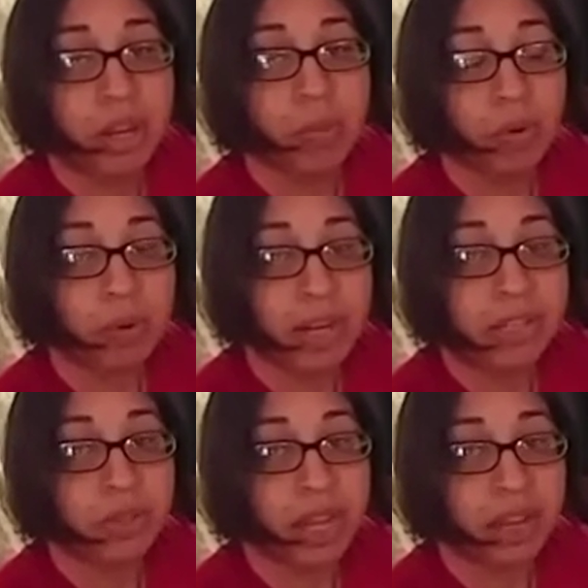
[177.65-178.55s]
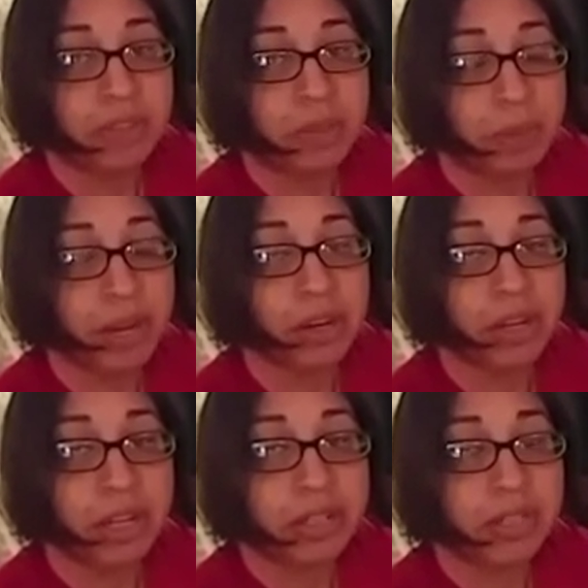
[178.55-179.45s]
what rights you have as a
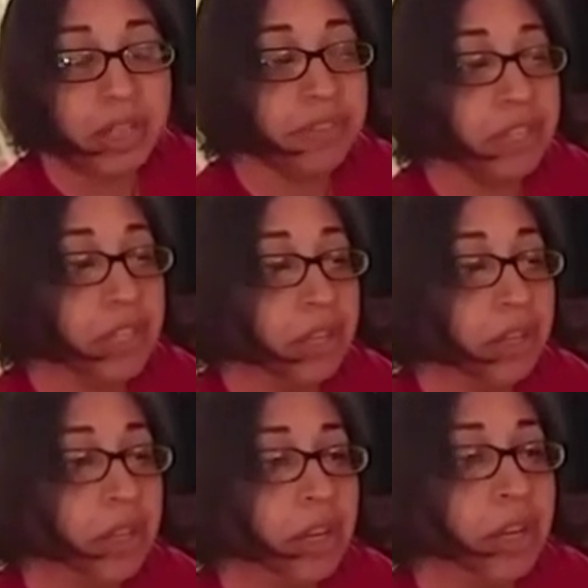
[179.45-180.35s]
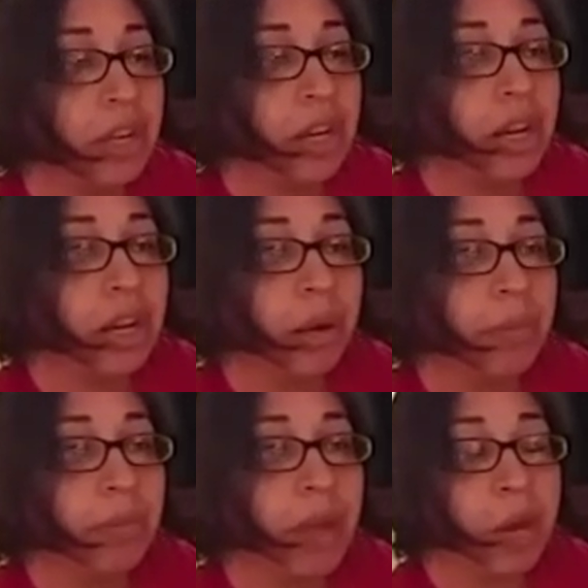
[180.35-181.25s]
parent in a CFT,
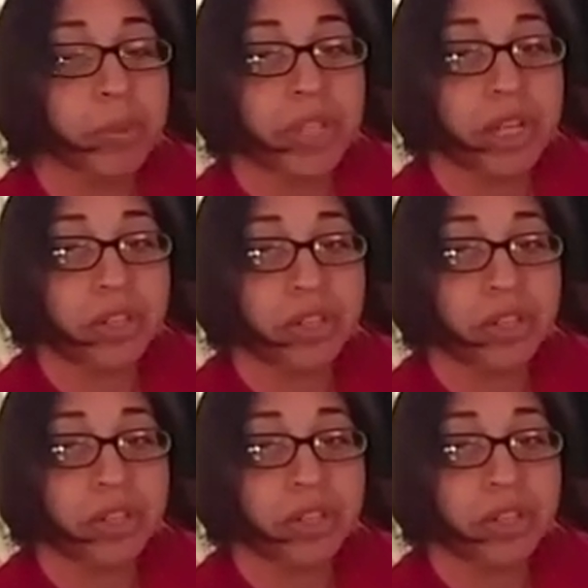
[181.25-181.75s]
how to protect your